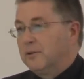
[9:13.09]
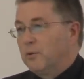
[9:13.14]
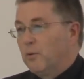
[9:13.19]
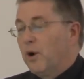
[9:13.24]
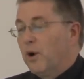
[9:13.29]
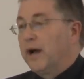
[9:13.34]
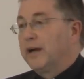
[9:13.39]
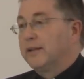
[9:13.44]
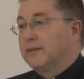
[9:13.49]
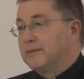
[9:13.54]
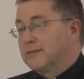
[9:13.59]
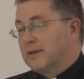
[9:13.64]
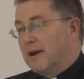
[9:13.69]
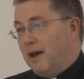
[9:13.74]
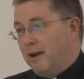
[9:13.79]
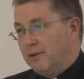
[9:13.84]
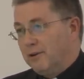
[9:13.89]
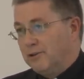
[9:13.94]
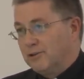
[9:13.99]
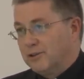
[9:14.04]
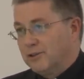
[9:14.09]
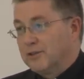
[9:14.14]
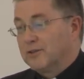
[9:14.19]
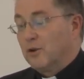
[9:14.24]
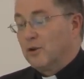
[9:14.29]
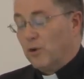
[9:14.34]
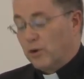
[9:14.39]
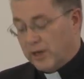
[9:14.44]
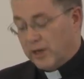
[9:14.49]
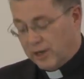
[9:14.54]
why this college,
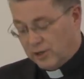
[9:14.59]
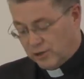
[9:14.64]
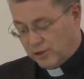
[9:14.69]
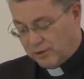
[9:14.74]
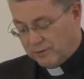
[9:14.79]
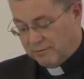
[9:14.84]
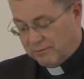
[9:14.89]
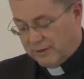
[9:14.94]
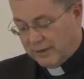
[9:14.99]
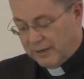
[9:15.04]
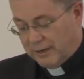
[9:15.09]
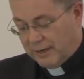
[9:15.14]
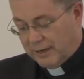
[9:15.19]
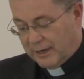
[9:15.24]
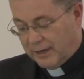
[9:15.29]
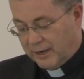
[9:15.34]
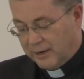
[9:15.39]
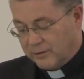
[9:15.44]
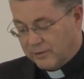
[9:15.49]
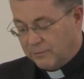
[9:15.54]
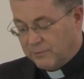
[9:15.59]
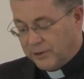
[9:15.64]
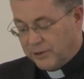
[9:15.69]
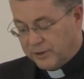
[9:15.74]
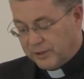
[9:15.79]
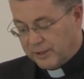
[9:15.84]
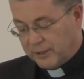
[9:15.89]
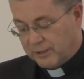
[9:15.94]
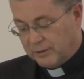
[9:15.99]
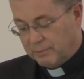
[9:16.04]
this location, is a
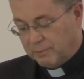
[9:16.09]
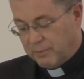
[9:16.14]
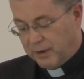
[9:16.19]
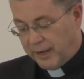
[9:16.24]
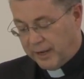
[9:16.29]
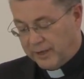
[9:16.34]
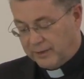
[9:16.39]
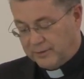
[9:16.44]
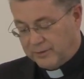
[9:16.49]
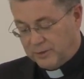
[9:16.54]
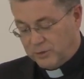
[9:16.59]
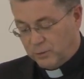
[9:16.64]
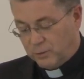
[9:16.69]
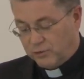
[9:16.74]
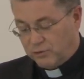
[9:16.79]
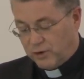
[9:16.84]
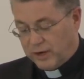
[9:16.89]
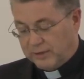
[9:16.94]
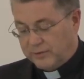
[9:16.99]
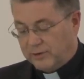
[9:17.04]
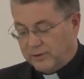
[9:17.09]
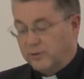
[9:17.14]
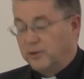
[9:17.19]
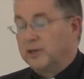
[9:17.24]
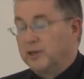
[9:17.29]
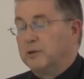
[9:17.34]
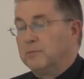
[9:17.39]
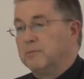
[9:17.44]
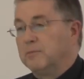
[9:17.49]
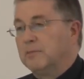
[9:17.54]
fitting place to address the
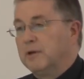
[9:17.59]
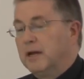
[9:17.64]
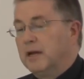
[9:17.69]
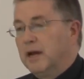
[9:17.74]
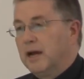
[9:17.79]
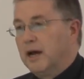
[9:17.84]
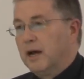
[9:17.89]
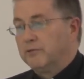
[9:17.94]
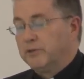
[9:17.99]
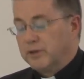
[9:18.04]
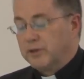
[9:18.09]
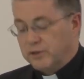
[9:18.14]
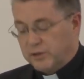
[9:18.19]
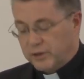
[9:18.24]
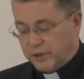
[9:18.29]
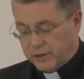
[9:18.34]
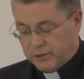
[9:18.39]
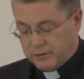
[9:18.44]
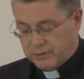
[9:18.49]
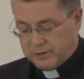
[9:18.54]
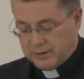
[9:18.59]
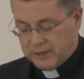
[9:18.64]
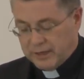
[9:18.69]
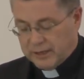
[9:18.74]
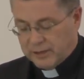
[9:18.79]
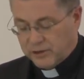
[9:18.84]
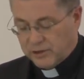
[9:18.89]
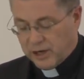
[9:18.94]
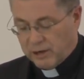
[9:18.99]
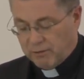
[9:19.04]
theme of this year's
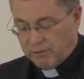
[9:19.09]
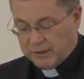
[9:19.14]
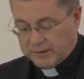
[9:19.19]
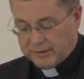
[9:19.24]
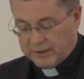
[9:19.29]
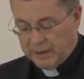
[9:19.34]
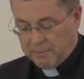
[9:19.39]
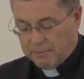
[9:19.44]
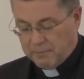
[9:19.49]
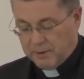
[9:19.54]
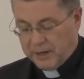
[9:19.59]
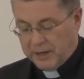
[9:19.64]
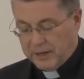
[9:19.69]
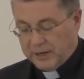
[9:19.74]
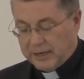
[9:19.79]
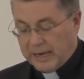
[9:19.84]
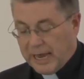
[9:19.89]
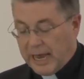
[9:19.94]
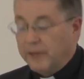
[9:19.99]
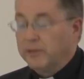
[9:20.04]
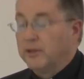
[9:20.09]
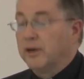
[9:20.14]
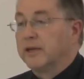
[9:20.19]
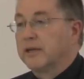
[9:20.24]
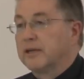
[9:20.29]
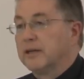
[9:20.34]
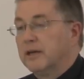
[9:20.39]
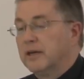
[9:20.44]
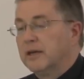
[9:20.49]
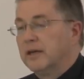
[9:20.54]
General Assembly:
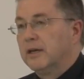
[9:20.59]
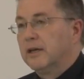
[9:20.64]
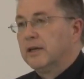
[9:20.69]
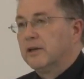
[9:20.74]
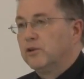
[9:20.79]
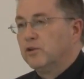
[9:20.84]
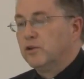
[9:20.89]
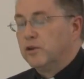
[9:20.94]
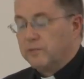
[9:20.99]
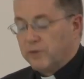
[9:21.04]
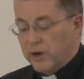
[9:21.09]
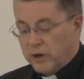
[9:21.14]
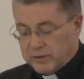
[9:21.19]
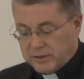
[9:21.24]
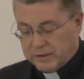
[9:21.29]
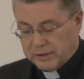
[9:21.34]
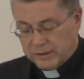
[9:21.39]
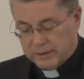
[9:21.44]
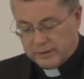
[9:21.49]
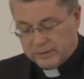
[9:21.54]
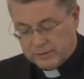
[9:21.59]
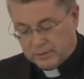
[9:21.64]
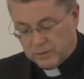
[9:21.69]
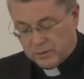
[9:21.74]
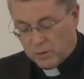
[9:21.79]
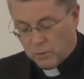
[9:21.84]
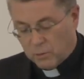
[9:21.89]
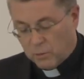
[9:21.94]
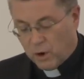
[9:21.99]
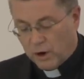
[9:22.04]
Catholic universities
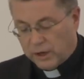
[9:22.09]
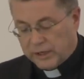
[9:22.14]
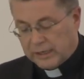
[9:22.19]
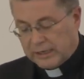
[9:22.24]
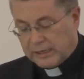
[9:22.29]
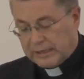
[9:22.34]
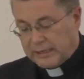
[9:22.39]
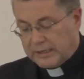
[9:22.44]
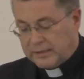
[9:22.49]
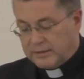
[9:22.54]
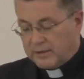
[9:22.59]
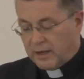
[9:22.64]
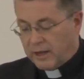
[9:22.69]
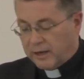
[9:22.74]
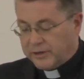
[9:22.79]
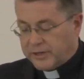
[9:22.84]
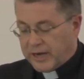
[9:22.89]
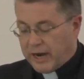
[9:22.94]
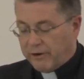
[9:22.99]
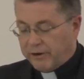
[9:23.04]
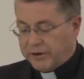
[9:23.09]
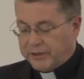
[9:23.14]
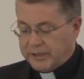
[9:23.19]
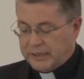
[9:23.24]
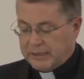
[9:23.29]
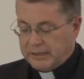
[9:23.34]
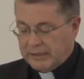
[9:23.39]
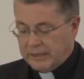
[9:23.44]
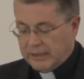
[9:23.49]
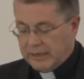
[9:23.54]
working in
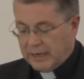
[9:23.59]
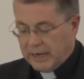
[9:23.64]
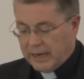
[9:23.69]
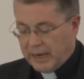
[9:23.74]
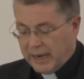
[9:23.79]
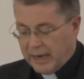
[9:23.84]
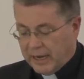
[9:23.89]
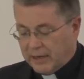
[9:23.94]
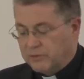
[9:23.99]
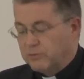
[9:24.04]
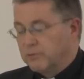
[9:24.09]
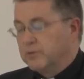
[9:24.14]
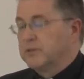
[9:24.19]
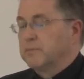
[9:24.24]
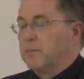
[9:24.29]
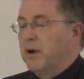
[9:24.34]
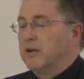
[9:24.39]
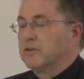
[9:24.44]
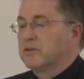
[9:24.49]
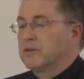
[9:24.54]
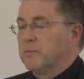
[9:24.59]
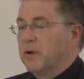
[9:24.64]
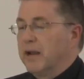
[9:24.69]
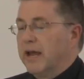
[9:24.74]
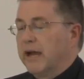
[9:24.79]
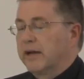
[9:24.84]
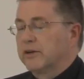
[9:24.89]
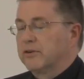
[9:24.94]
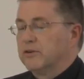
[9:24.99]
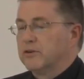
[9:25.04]
solidarity as responsible
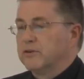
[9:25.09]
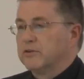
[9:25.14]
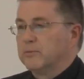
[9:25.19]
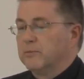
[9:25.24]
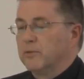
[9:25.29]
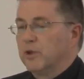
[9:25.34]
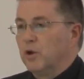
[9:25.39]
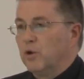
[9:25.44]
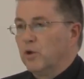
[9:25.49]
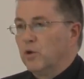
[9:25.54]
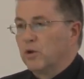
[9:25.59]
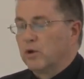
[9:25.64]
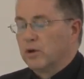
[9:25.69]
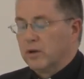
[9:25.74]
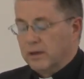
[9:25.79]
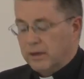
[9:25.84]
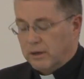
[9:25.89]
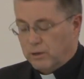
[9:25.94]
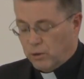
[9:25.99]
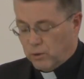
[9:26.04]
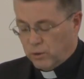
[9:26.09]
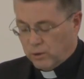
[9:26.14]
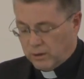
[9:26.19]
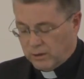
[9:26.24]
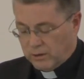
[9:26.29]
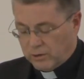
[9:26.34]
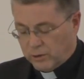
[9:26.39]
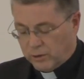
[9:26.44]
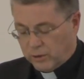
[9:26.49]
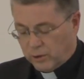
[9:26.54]
actors from the
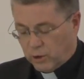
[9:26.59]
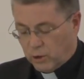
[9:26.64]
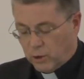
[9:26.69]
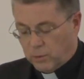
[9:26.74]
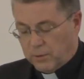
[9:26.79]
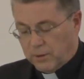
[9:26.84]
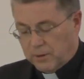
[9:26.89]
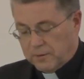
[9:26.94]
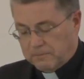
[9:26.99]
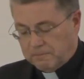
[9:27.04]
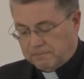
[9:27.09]
local to the global.